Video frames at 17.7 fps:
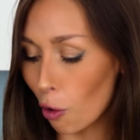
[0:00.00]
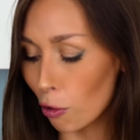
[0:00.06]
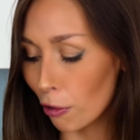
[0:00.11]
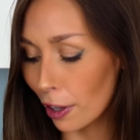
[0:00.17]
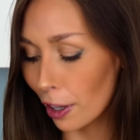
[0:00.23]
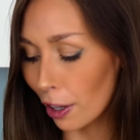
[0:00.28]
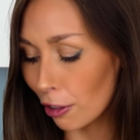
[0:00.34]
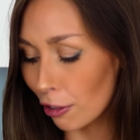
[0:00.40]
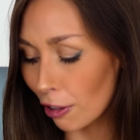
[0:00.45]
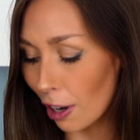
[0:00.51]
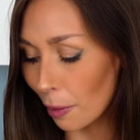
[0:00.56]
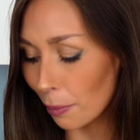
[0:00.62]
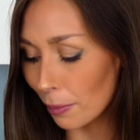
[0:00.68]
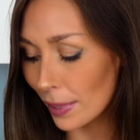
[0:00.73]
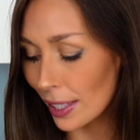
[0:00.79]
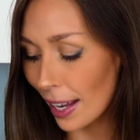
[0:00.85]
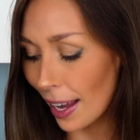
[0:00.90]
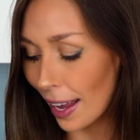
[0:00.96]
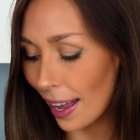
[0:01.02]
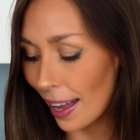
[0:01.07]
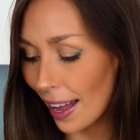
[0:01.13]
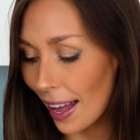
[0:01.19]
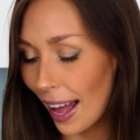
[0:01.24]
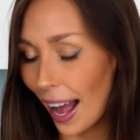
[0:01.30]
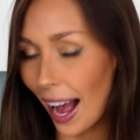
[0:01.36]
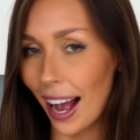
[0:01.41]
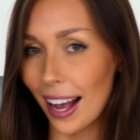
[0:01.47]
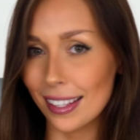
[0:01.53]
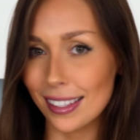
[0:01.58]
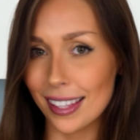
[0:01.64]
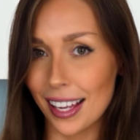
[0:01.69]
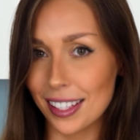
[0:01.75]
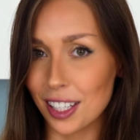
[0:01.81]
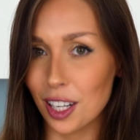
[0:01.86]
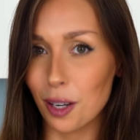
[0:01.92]
Oreo crumbs here as
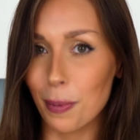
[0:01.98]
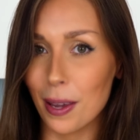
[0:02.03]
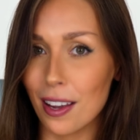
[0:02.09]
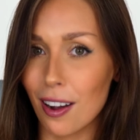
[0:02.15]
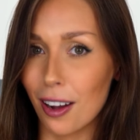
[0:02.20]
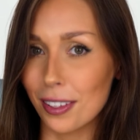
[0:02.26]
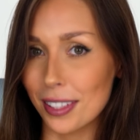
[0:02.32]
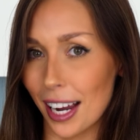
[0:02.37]
that's gonna be our